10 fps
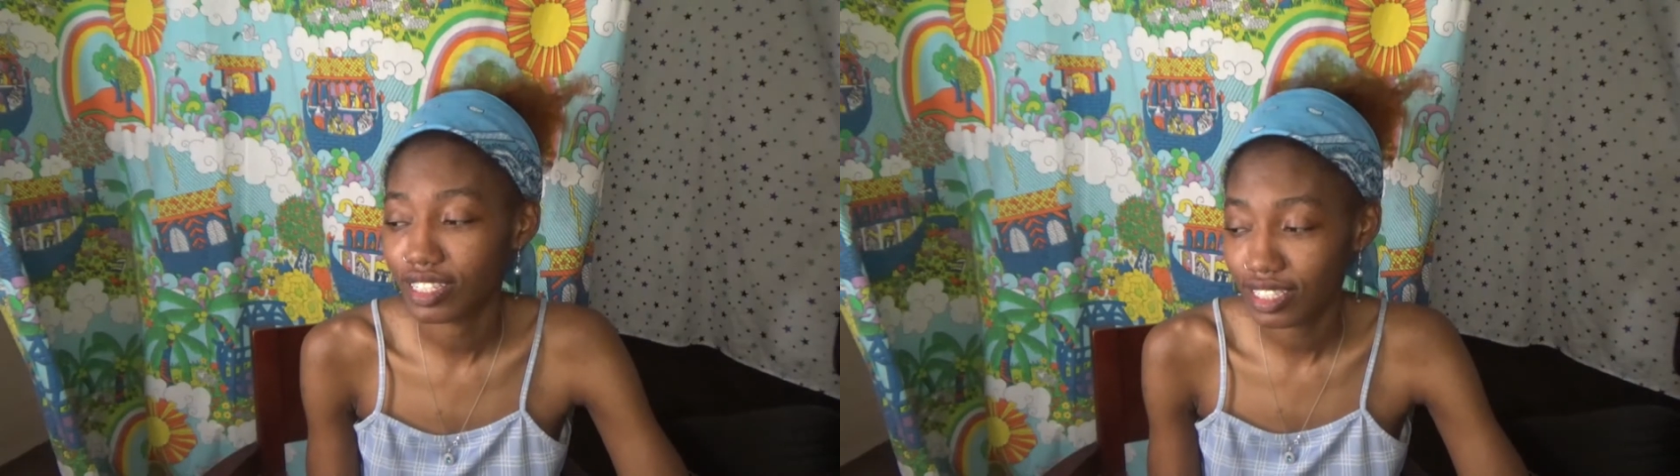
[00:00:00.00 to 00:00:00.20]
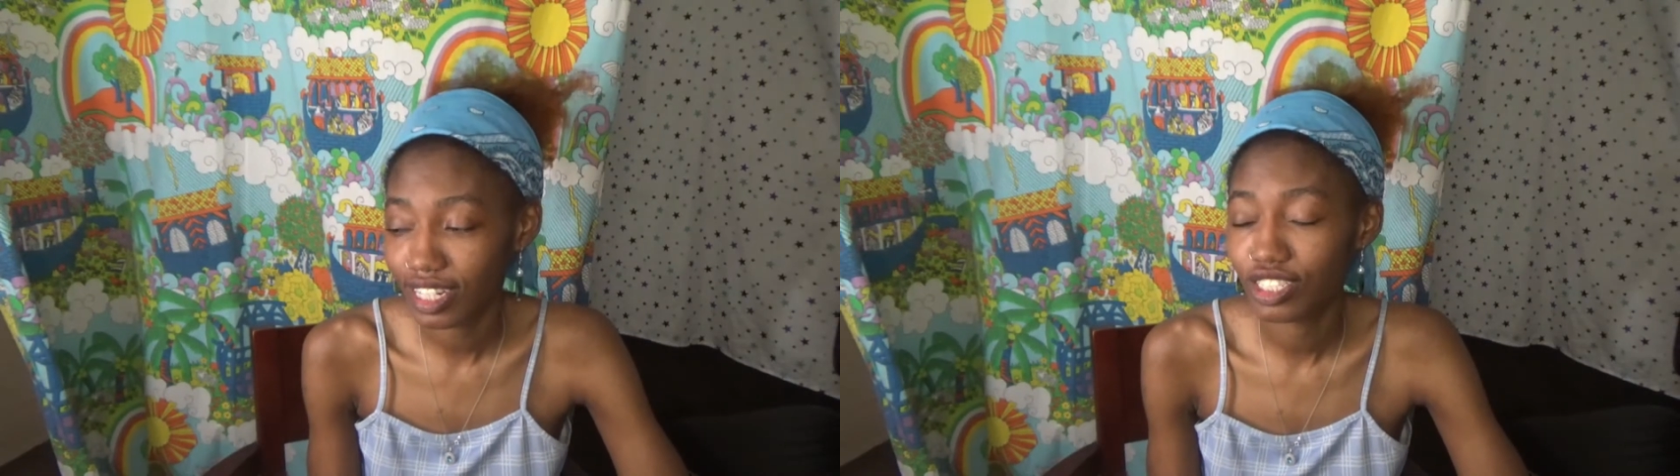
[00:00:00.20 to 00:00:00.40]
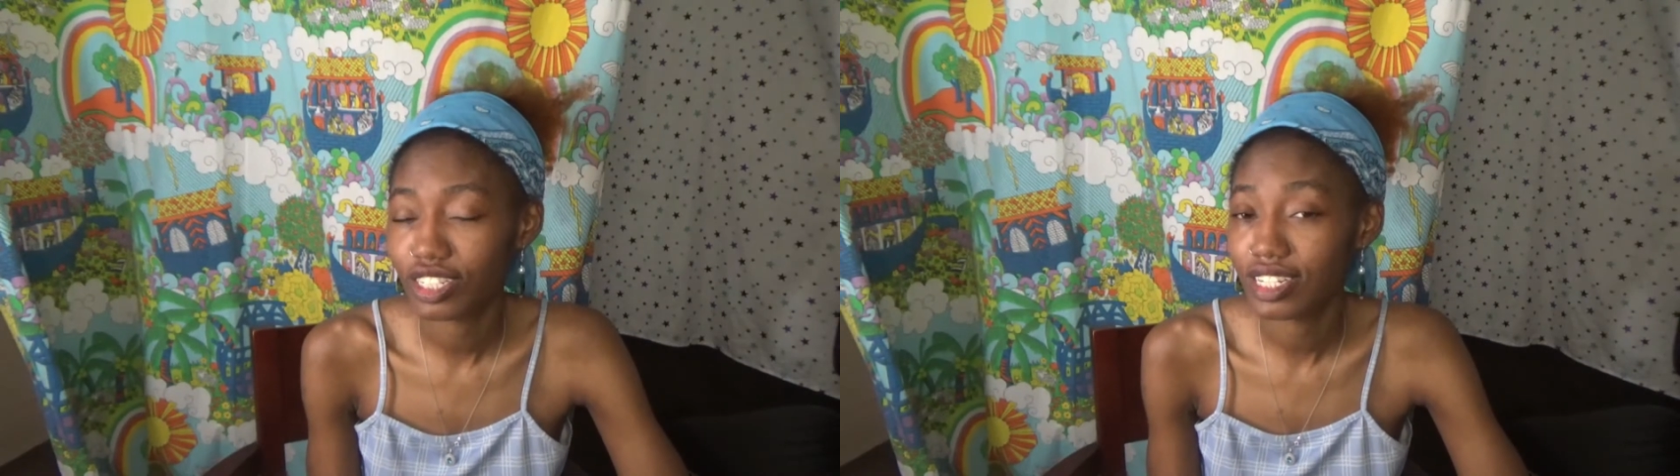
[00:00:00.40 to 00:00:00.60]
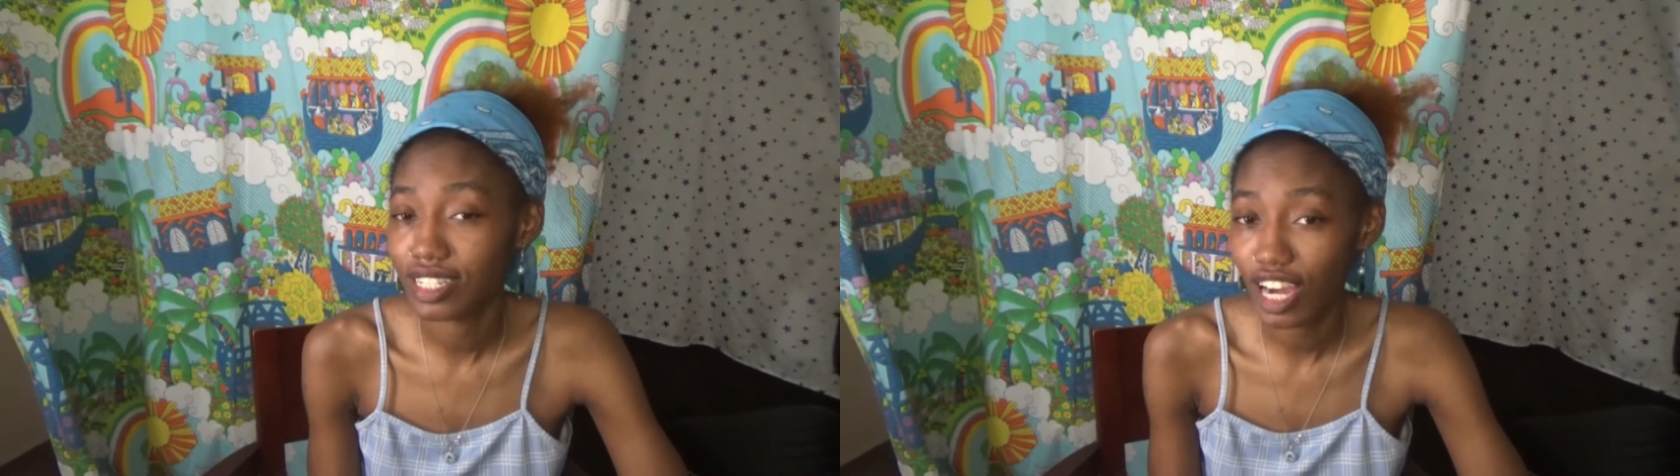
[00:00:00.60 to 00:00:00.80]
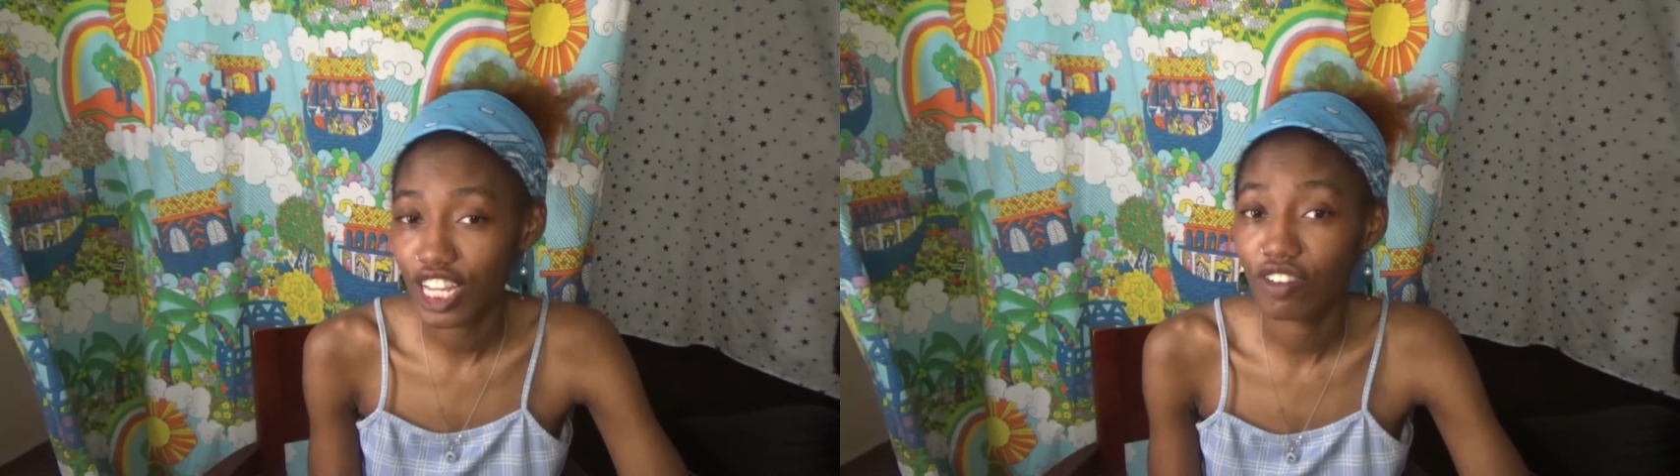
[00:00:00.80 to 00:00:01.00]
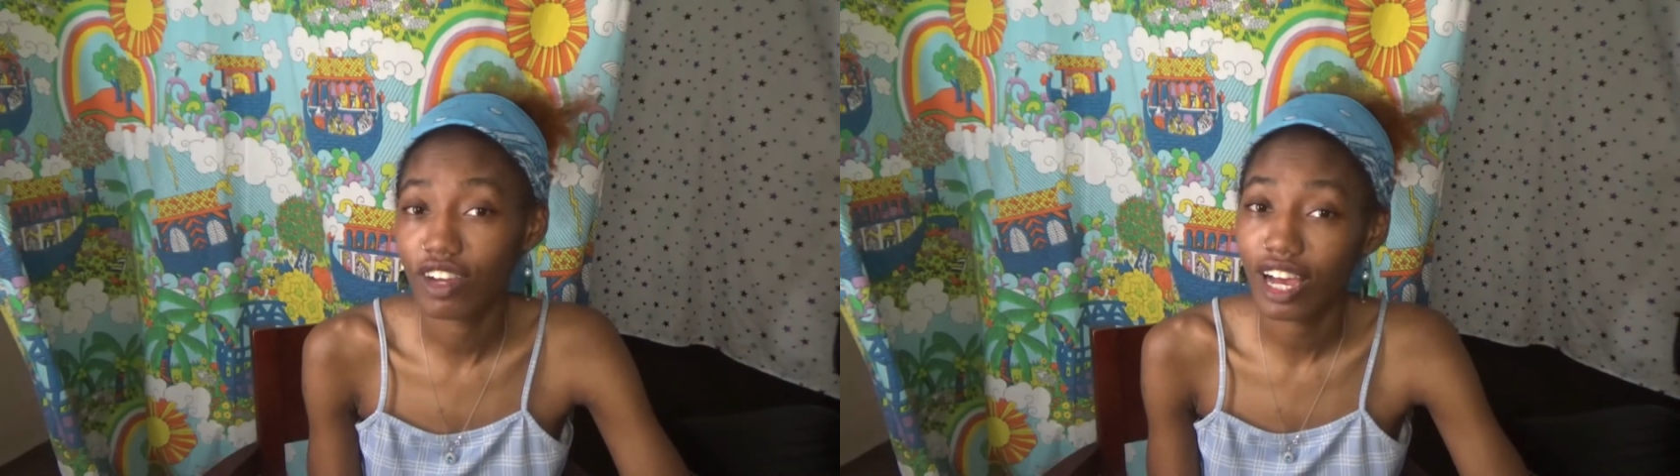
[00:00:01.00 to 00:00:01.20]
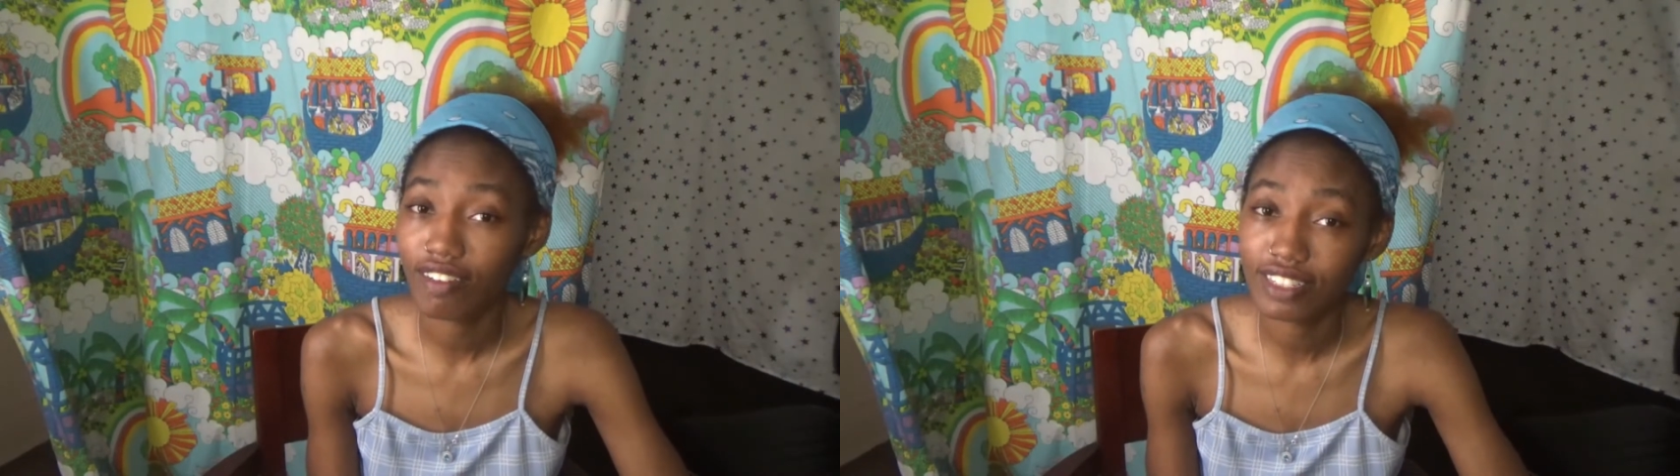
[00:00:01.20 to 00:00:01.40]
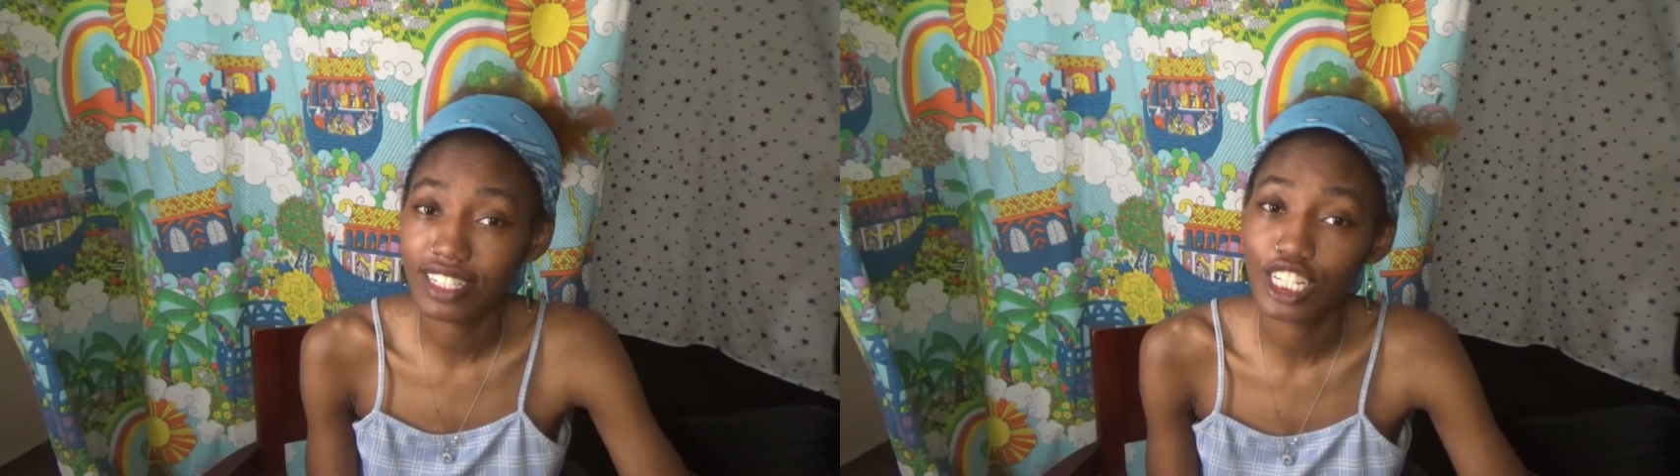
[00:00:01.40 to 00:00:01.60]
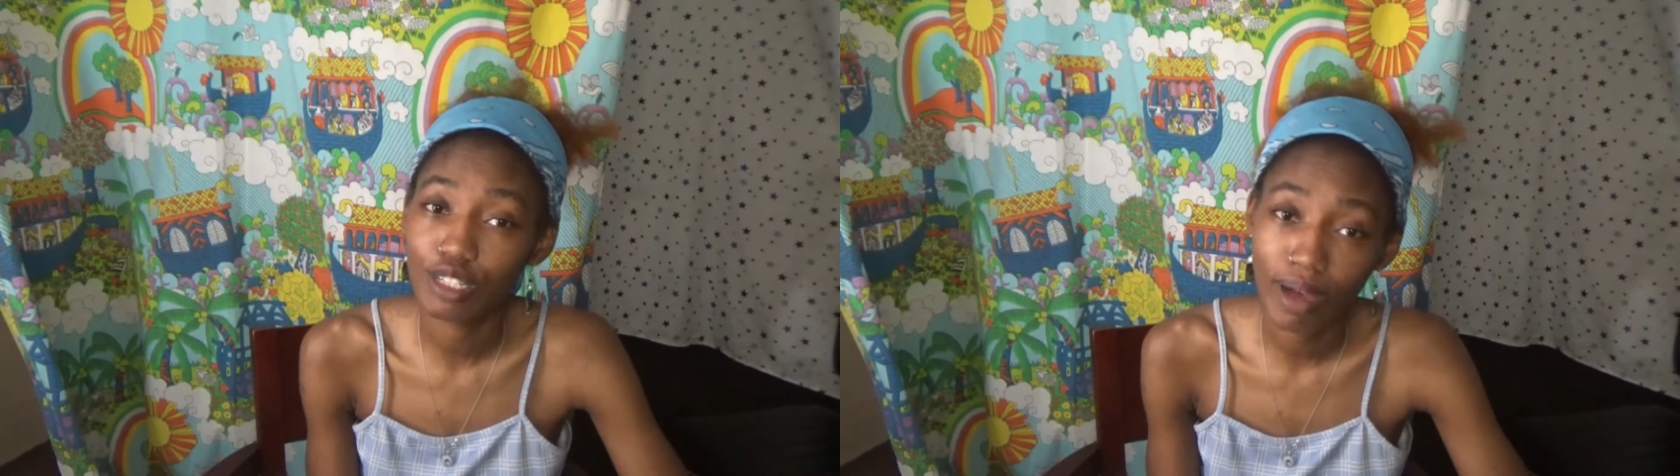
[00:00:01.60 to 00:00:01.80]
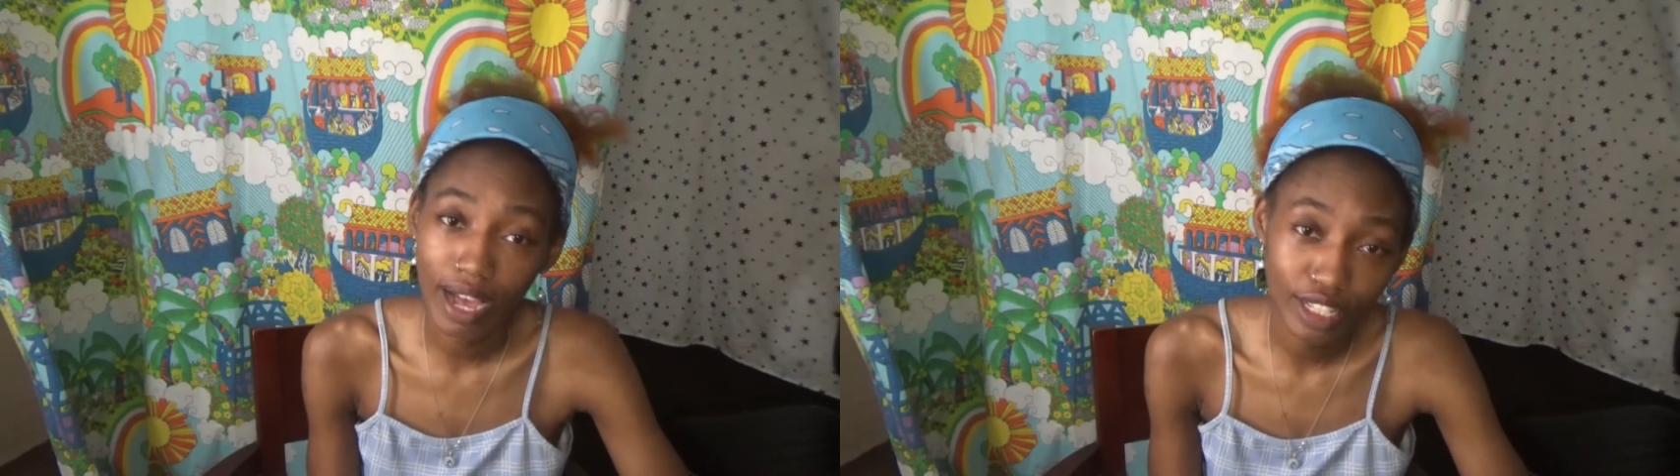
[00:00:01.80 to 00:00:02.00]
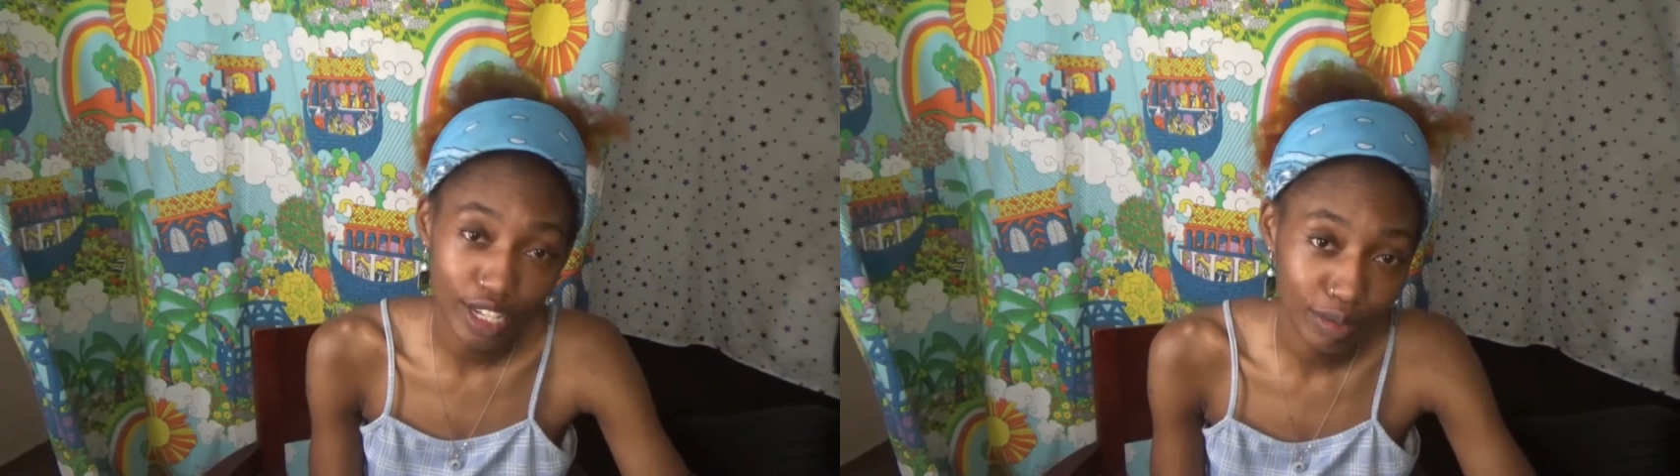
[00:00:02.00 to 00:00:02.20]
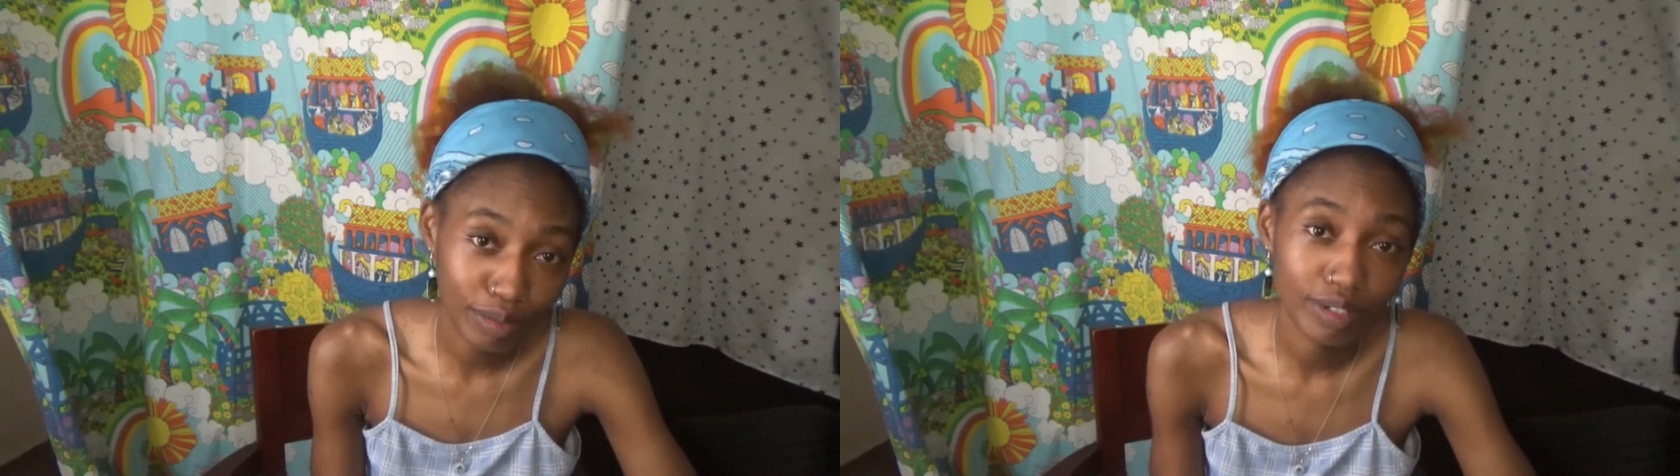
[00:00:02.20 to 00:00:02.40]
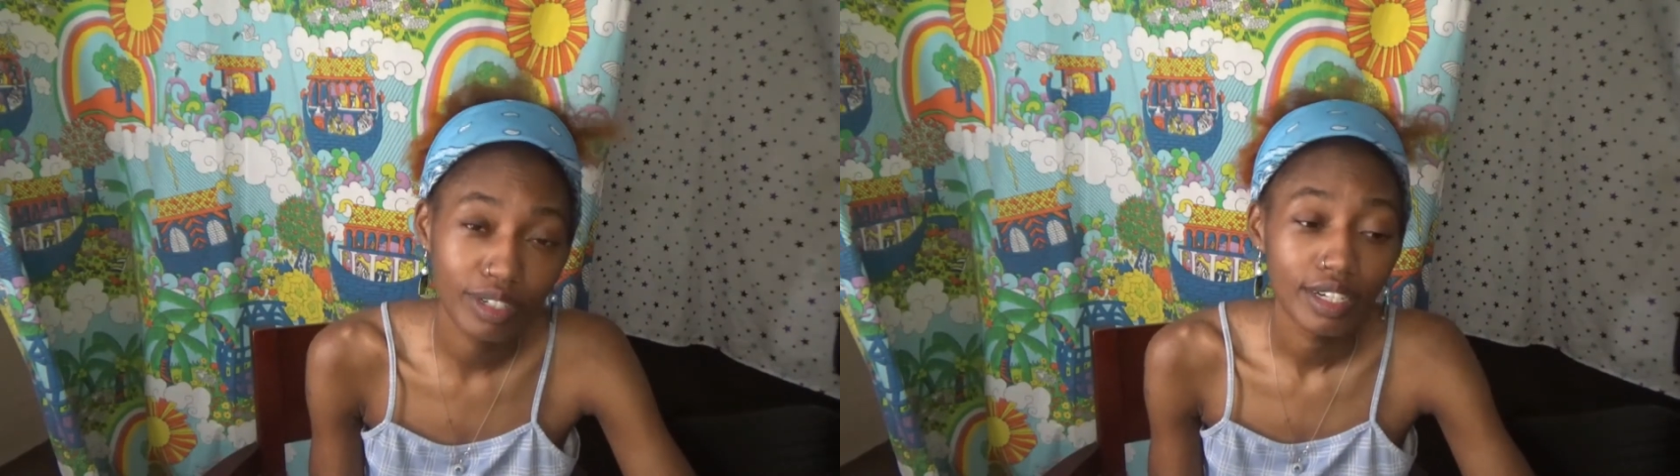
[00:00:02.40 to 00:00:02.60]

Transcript: That shit is tight as fuck. Obviously he's bilingual.